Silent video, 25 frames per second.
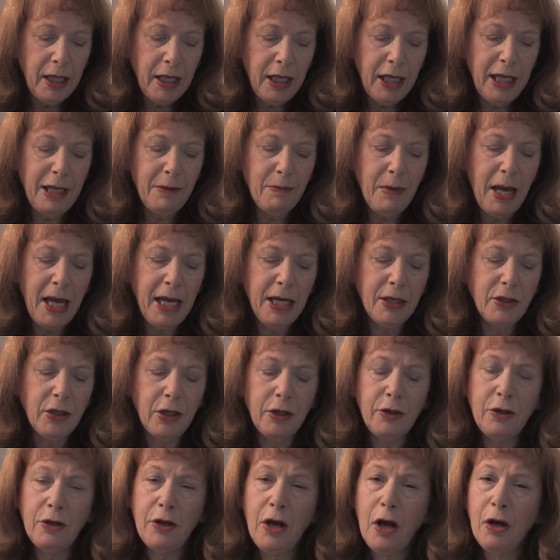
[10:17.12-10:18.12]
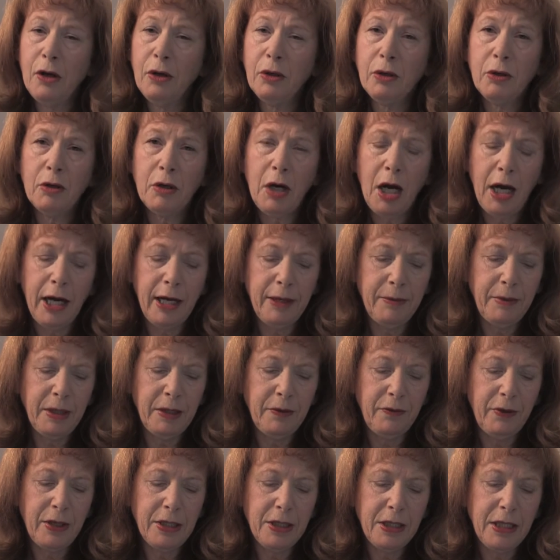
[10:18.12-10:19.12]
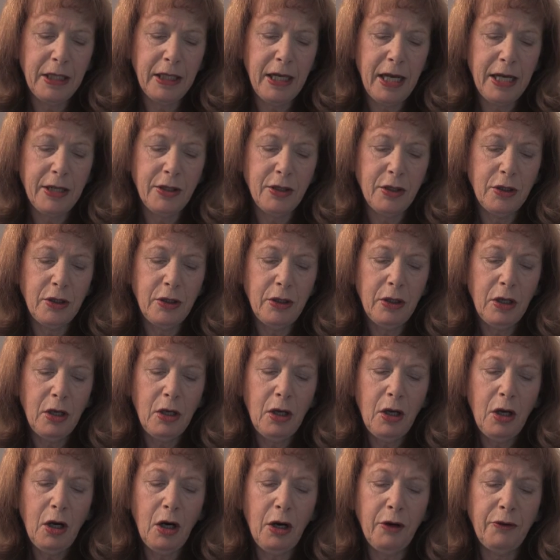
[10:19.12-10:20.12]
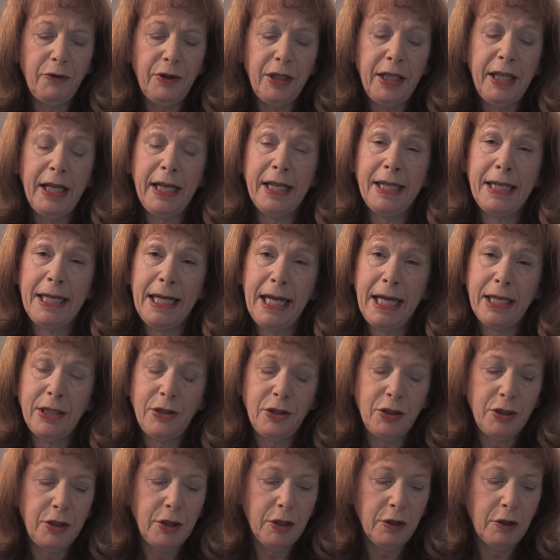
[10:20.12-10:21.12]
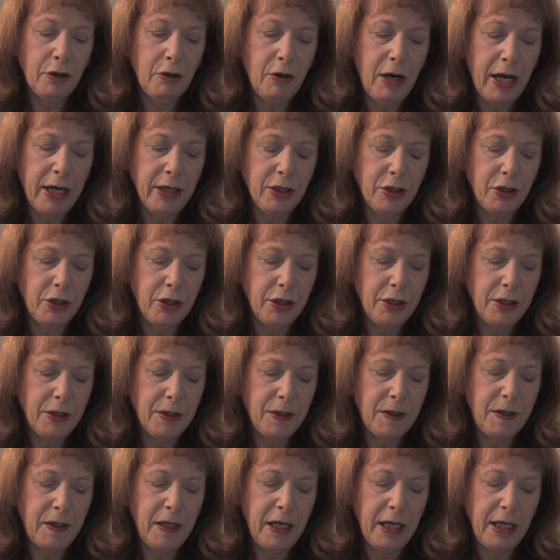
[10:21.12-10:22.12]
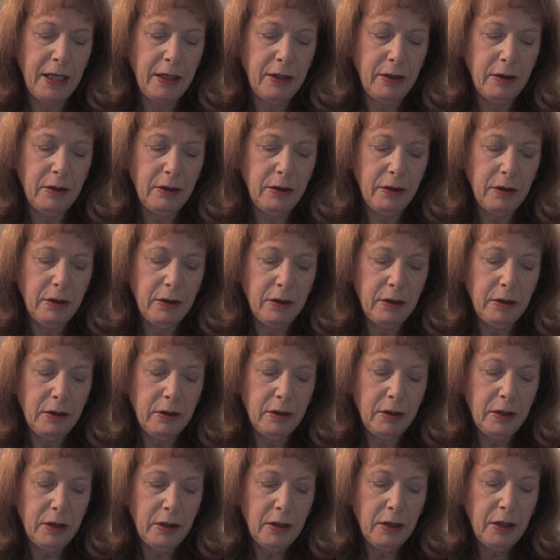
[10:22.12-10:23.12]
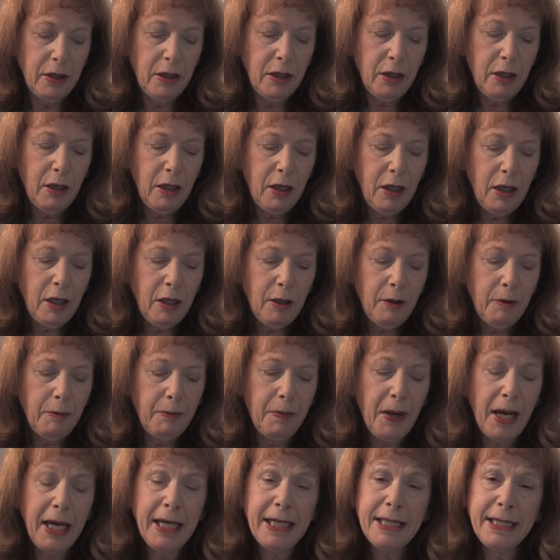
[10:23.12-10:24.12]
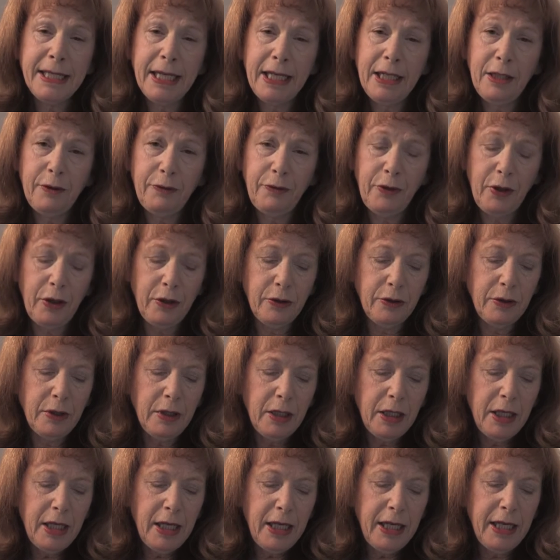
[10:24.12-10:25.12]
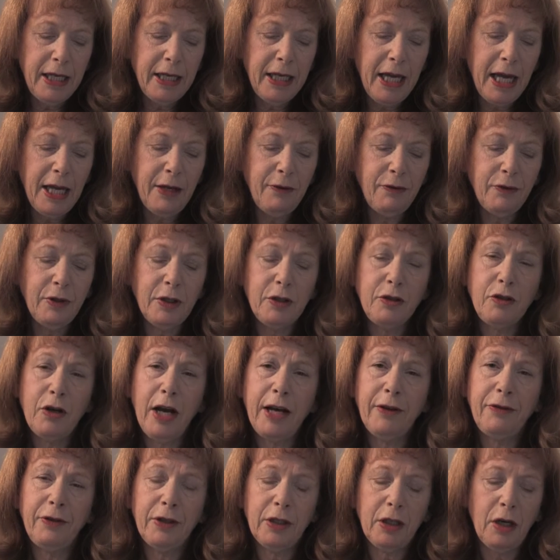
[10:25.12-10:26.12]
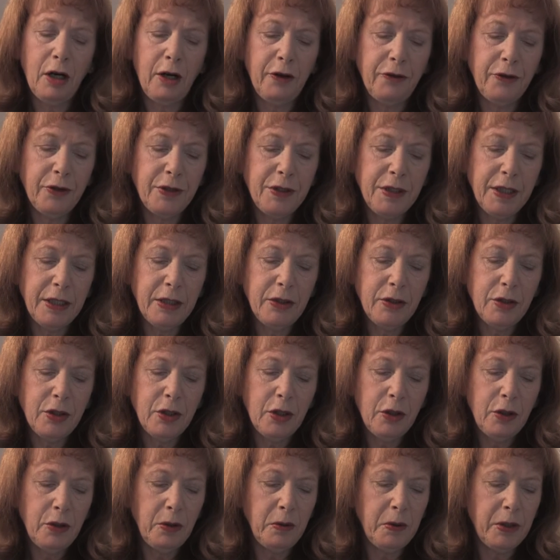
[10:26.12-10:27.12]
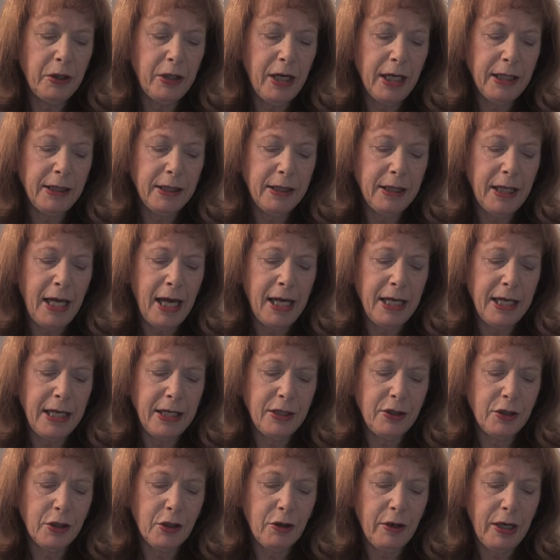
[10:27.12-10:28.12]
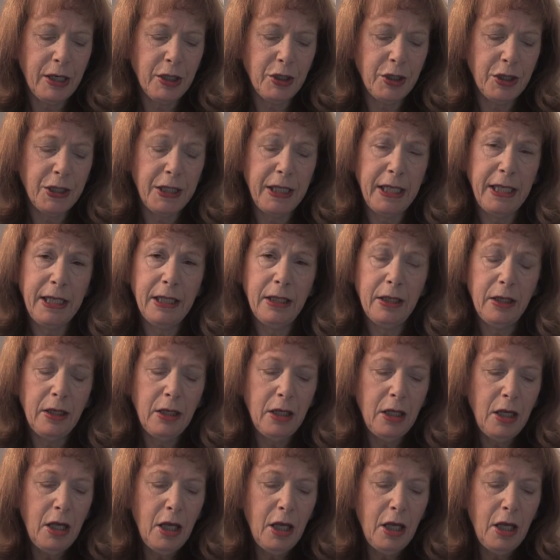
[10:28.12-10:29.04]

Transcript: he made no crime investigation of the alleged crash scene. By telephone, he gave the traffic officers who were at the alleged crash scene